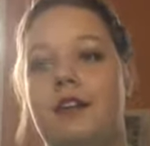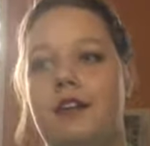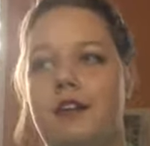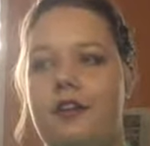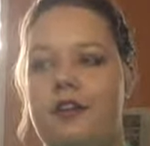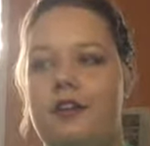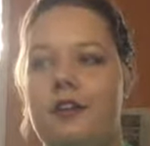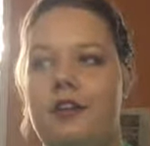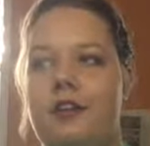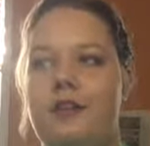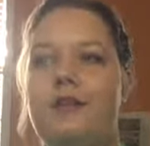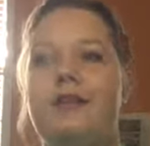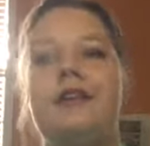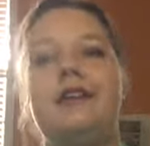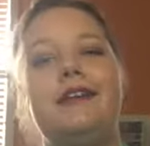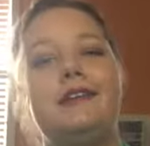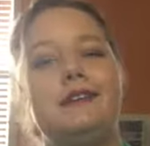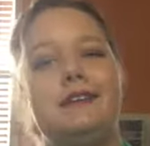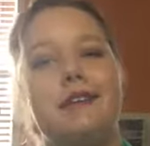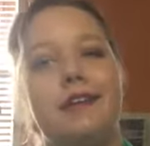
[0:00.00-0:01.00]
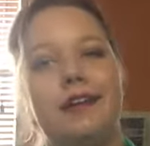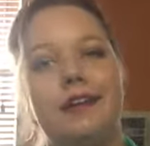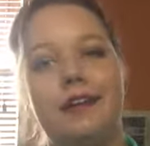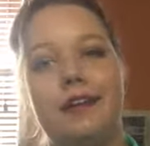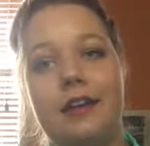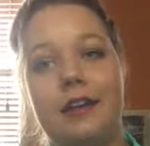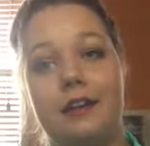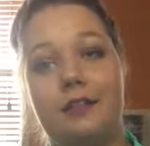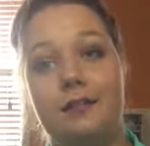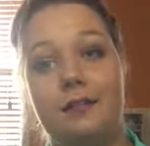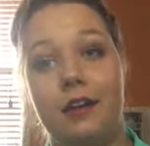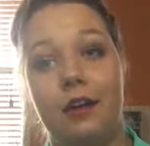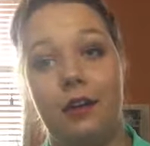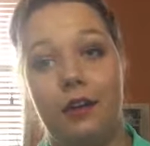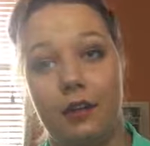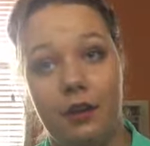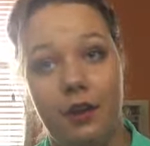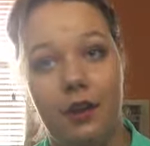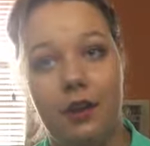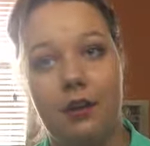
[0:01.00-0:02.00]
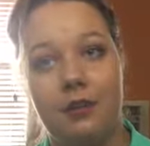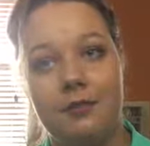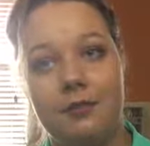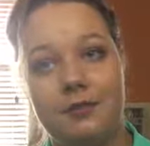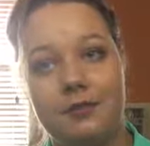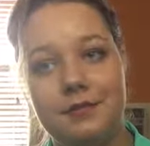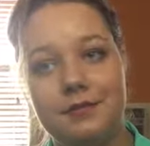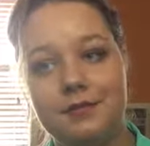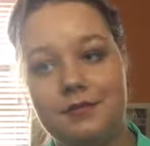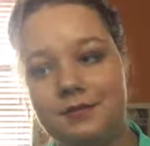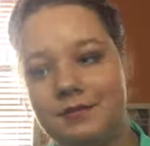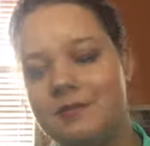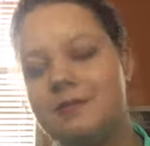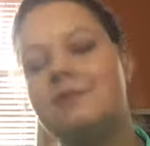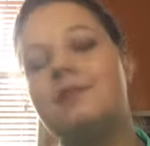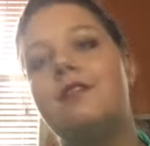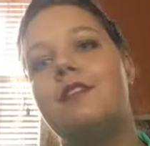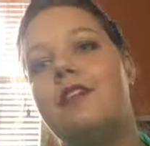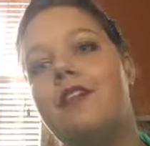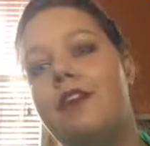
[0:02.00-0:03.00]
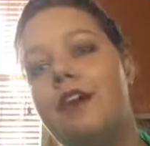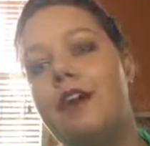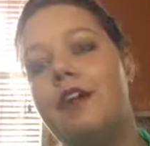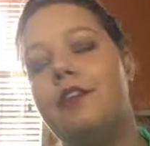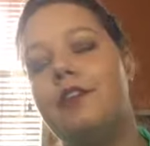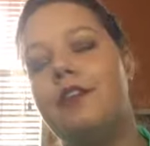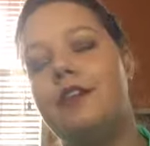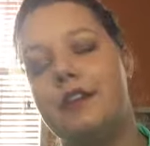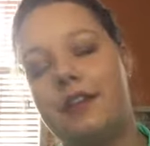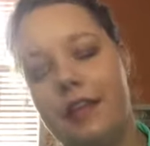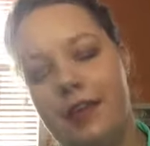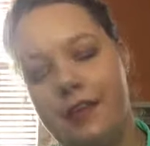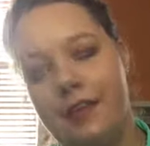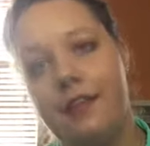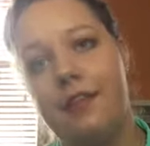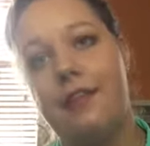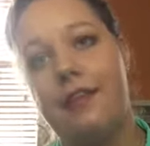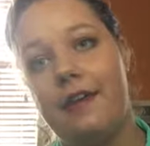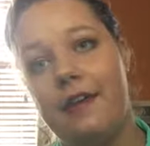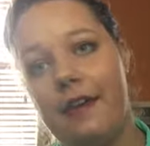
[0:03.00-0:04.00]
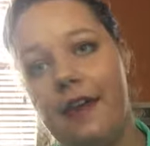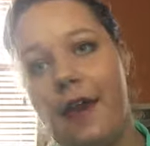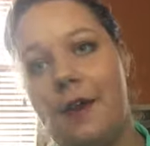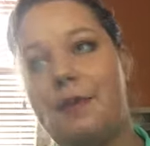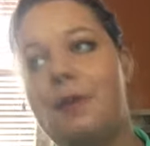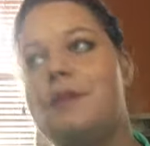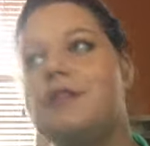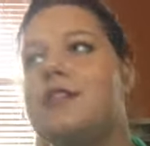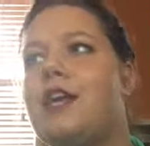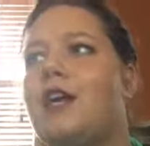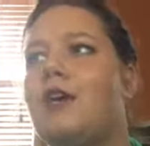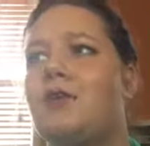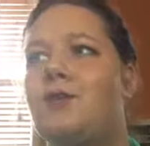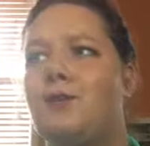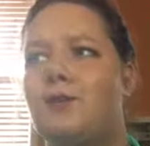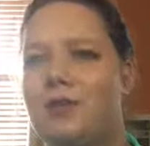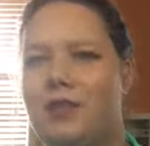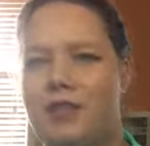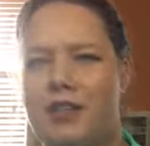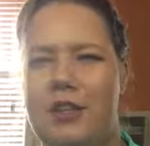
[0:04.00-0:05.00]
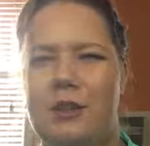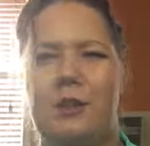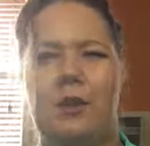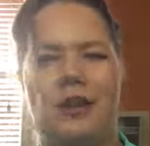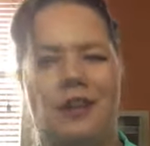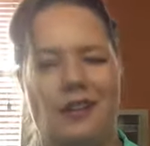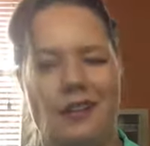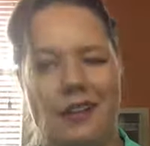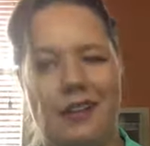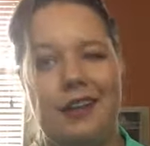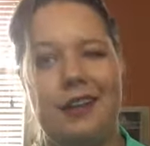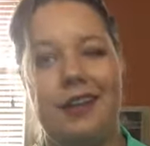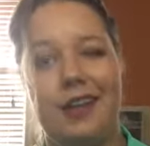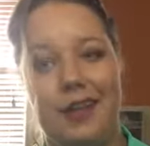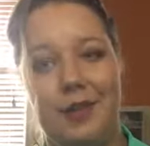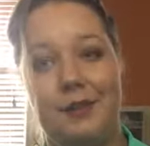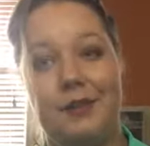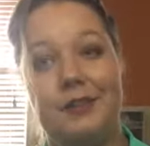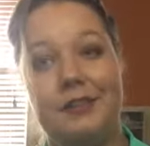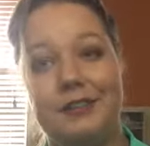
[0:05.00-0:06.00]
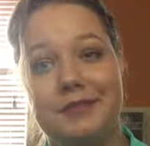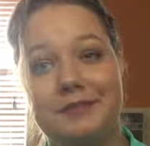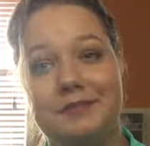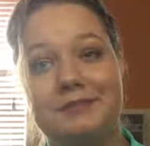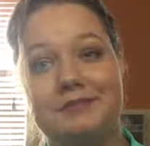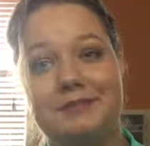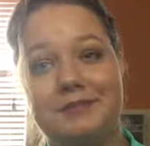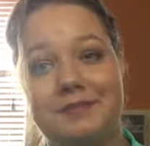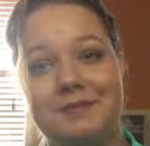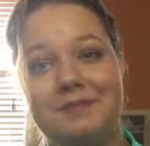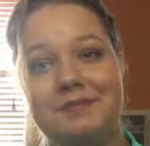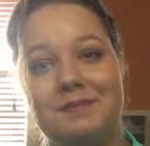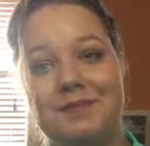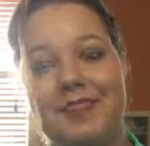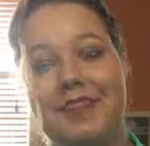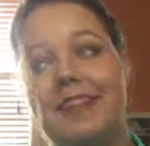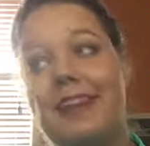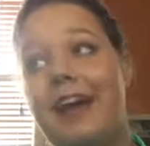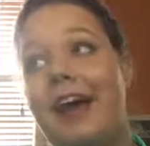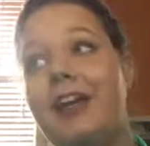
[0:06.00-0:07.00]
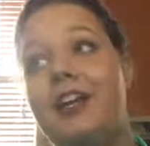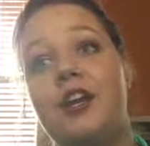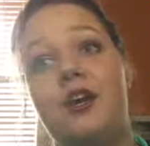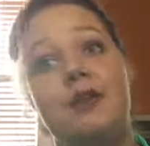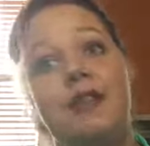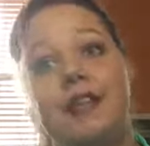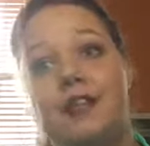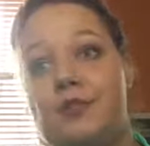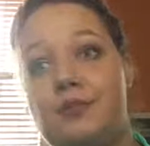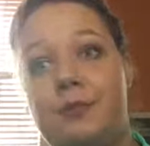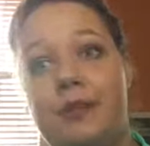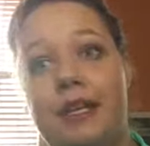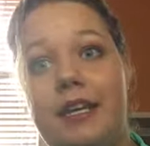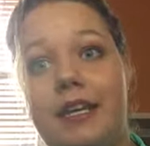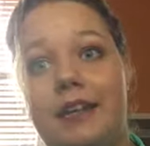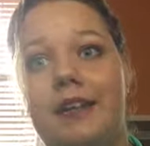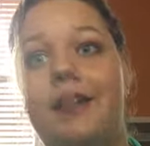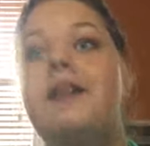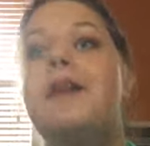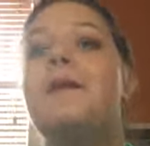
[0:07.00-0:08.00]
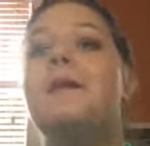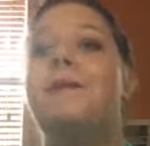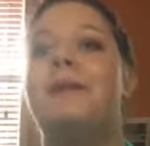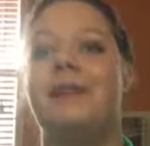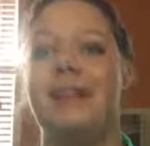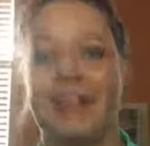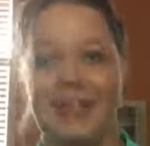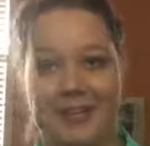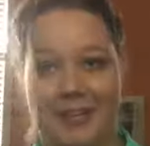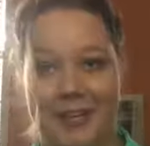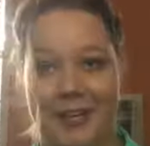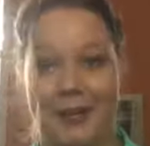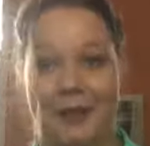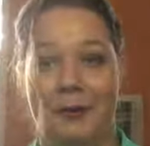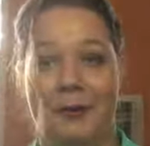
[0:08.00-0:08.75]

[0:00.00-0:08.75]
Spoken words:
You know, he has not yet fallen off. The day that that happens, I really want it on camera. I know that's mean, but I do.